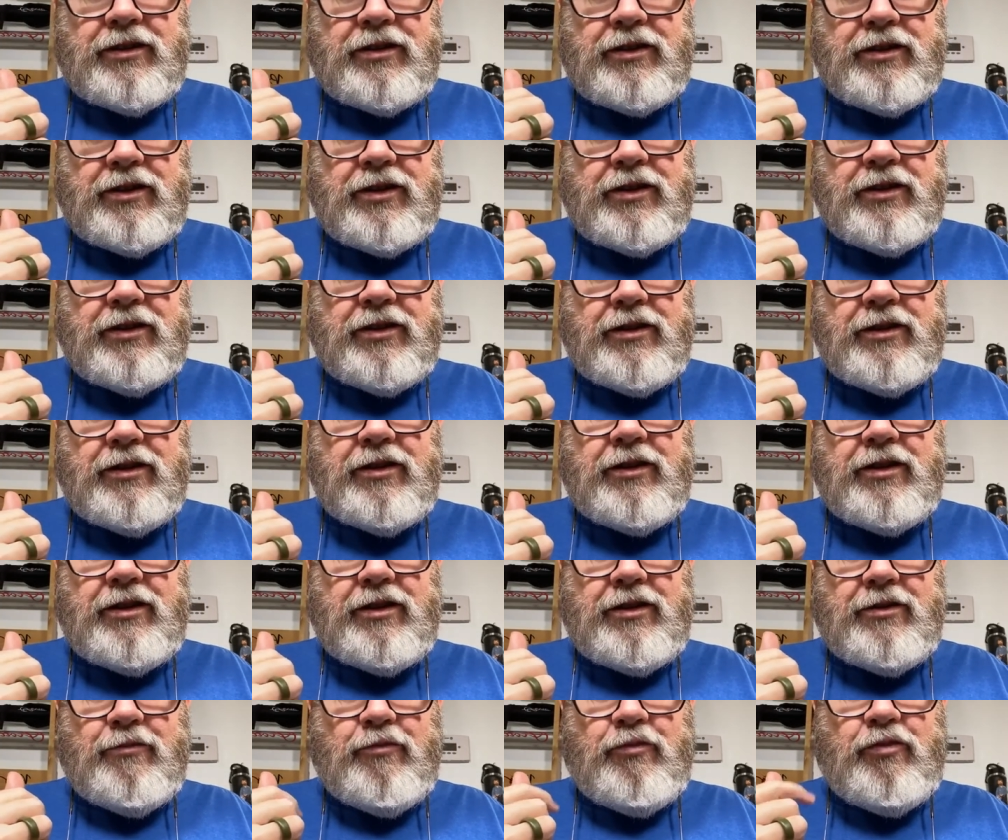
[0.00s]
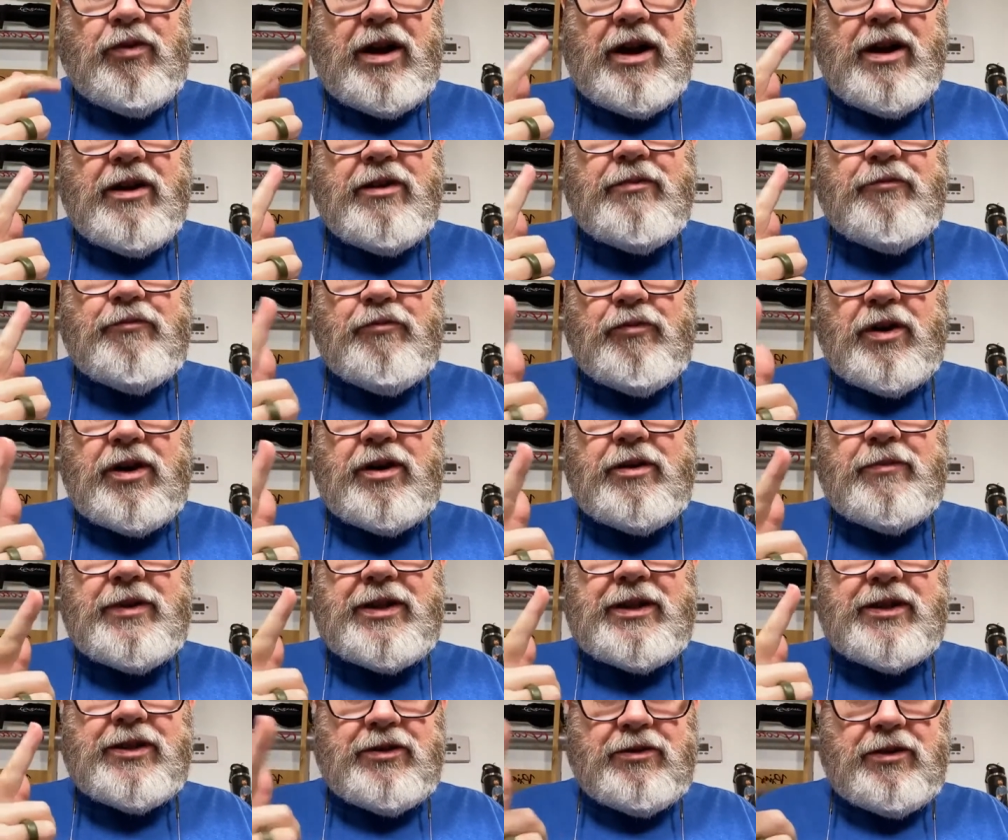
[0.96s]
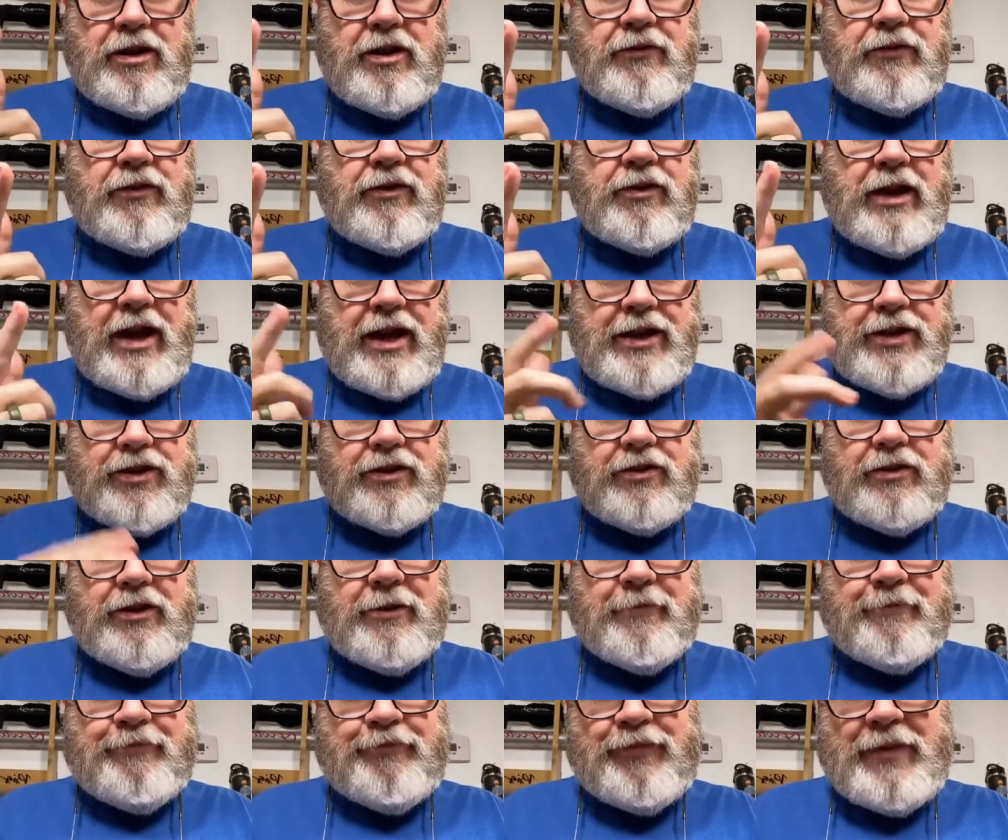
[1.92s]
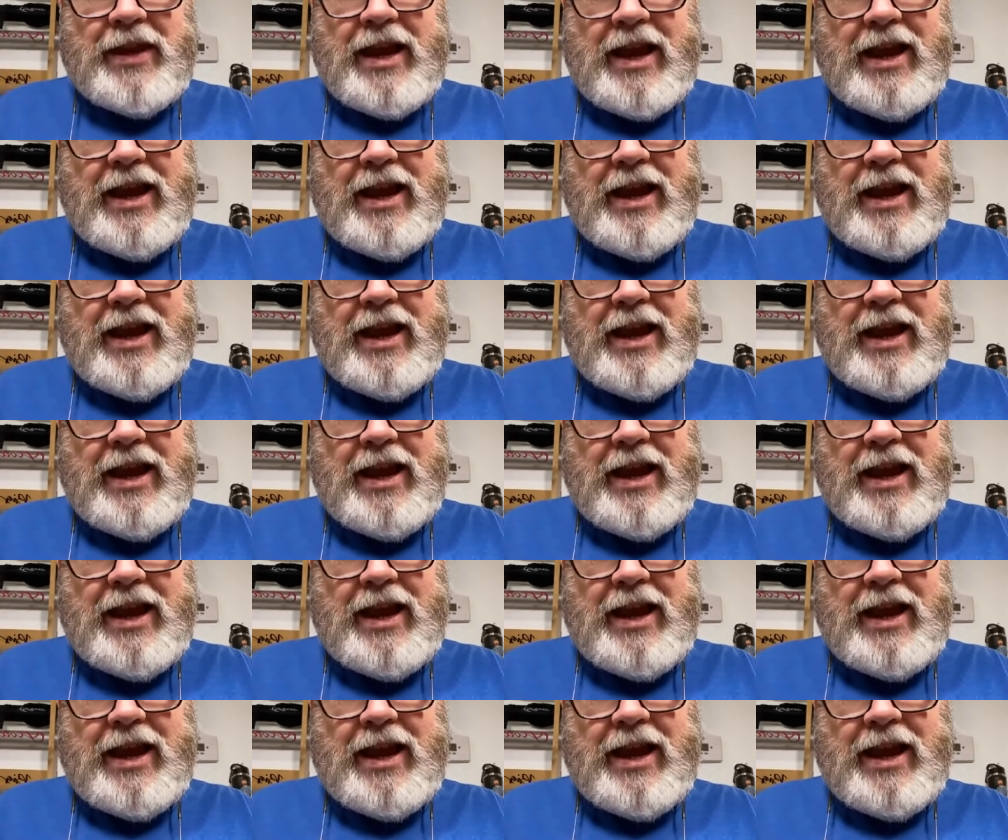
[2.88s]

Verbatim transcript: truffle. Brown bourbon truffle ice cream.